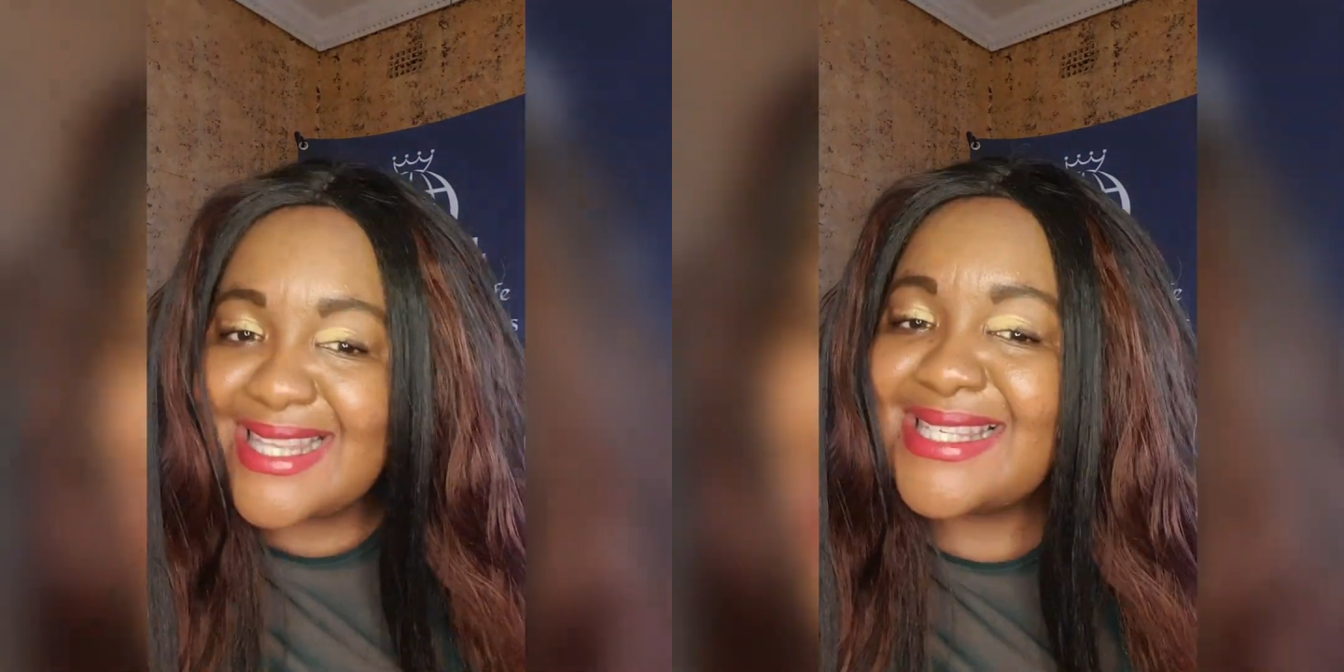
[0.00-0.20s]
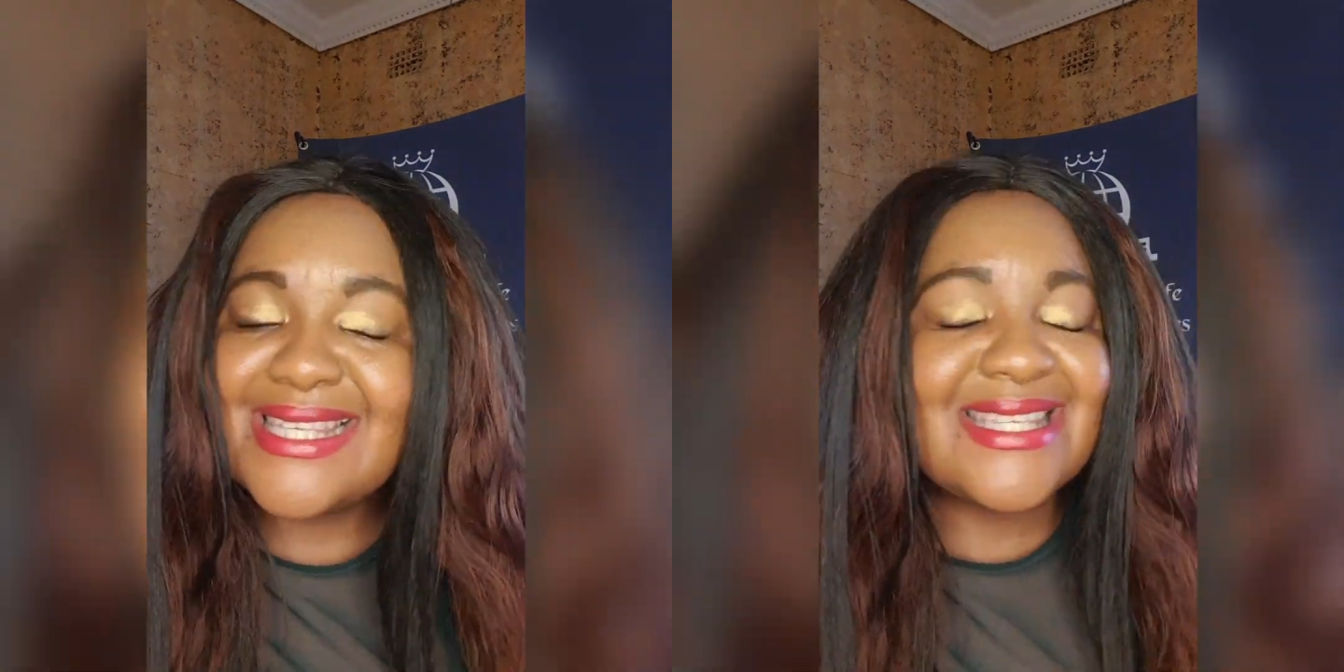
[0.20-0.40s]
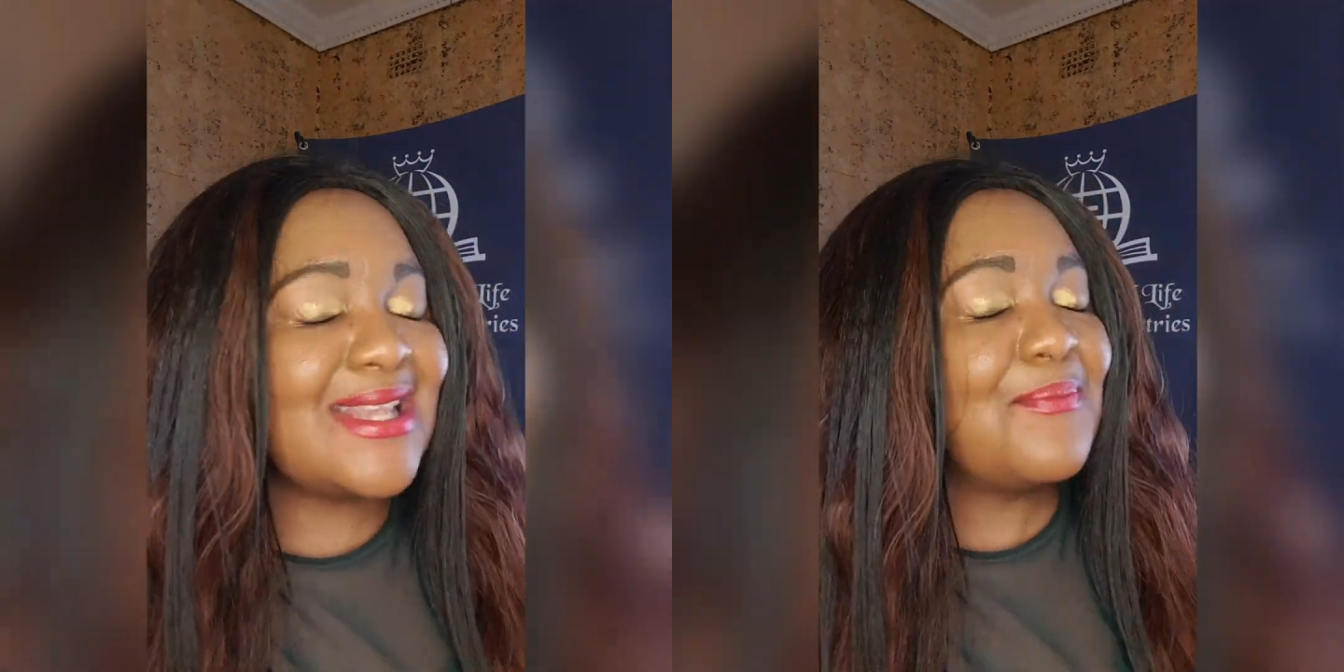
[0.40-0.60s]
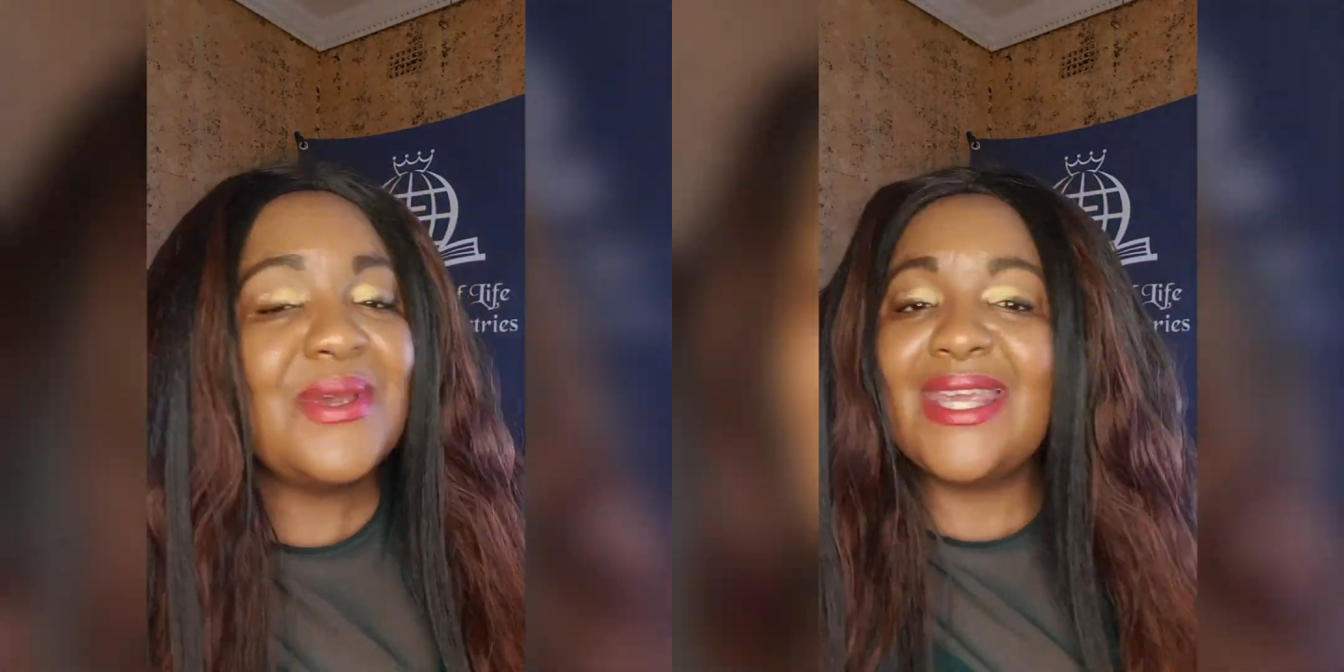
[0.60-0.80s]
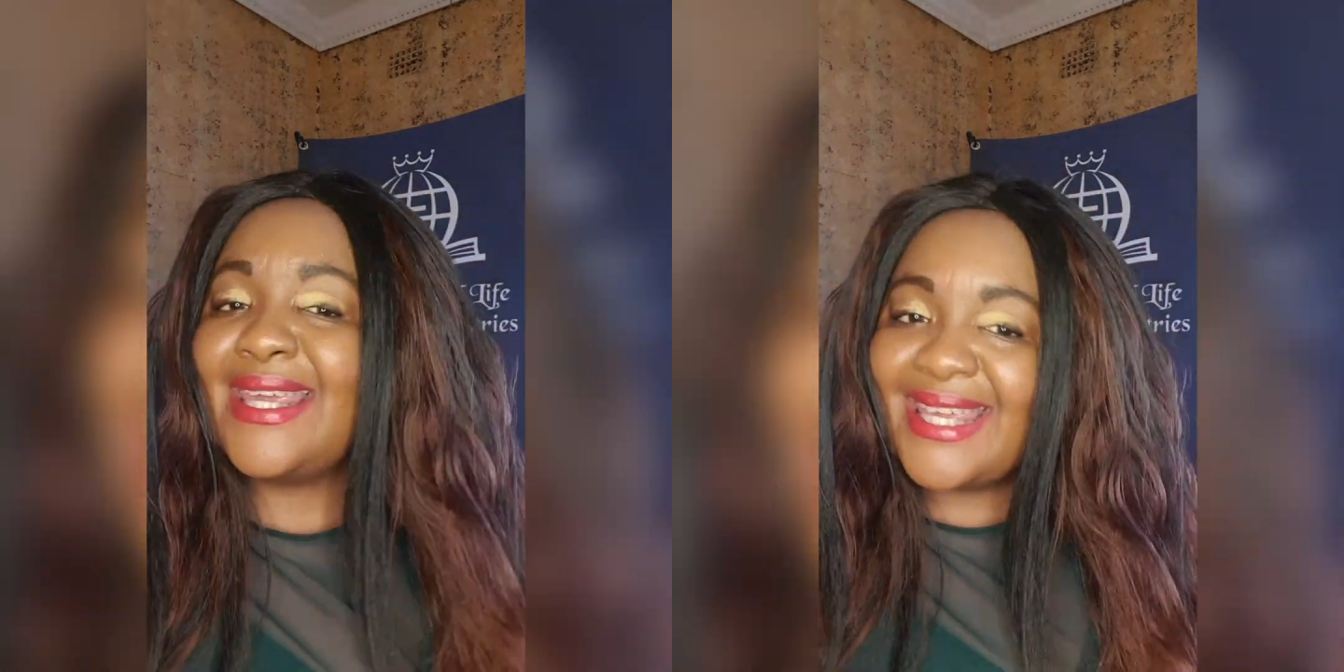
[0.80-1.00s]
This is the
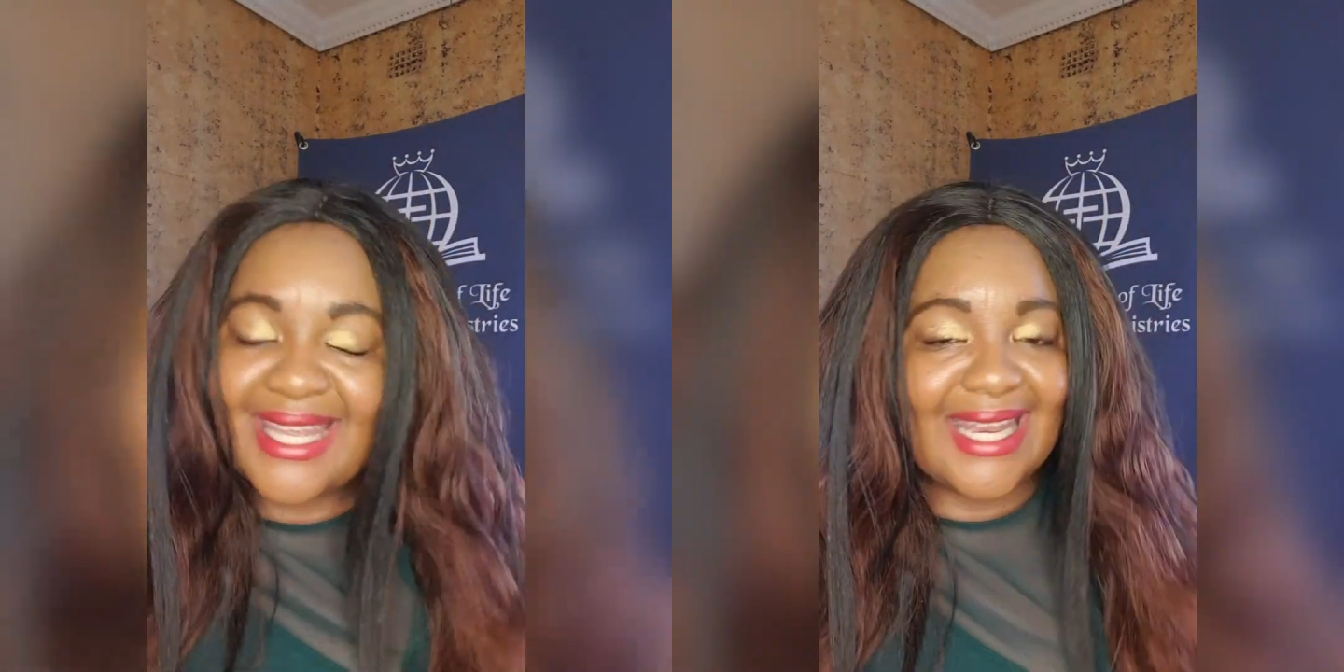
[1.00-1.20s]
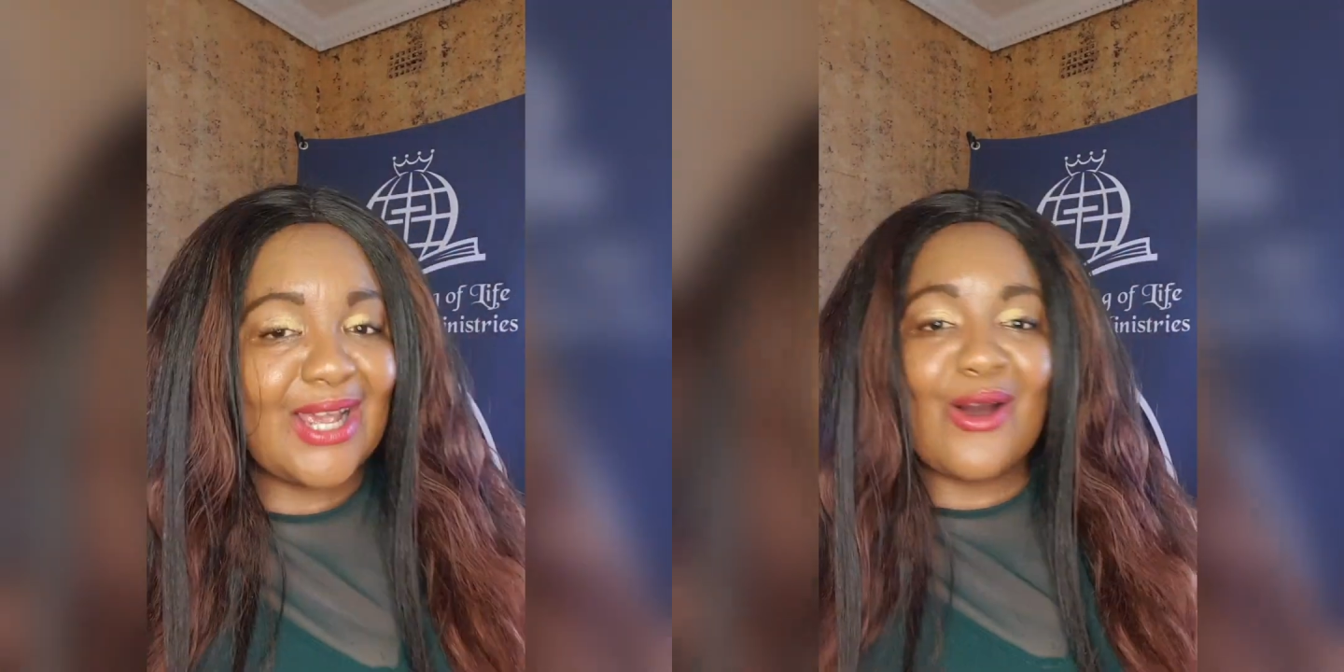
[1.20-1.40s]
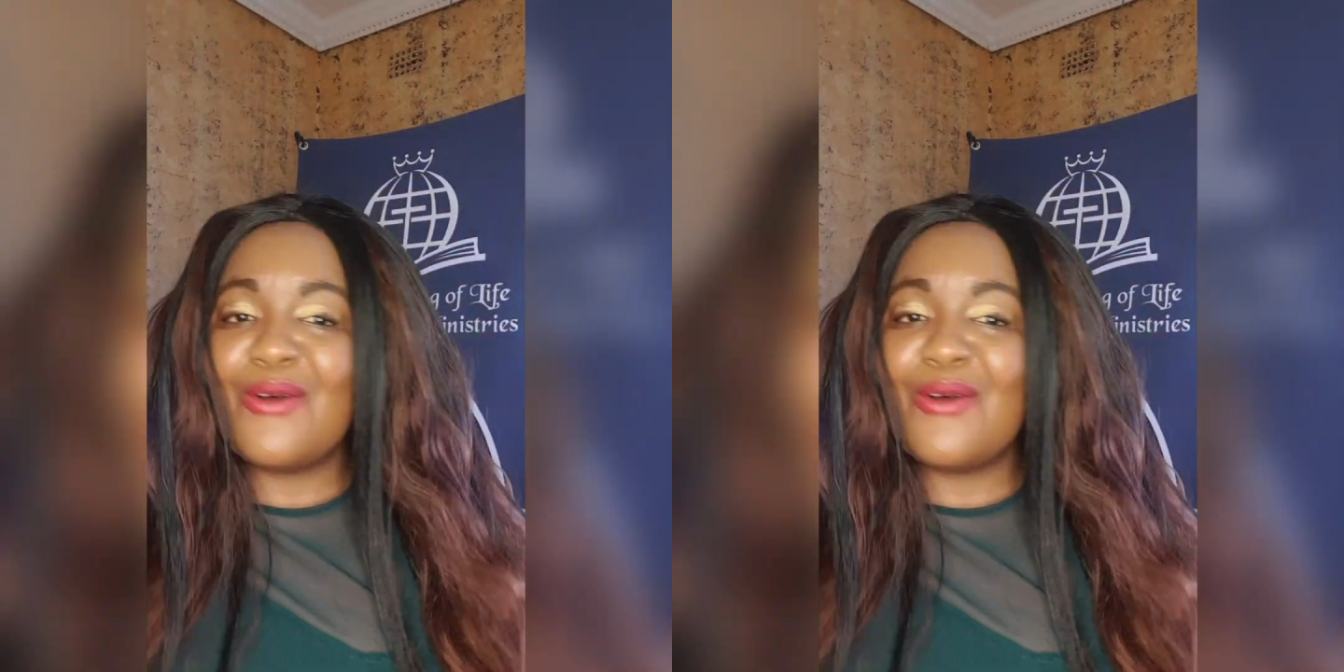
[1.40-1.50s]
beginning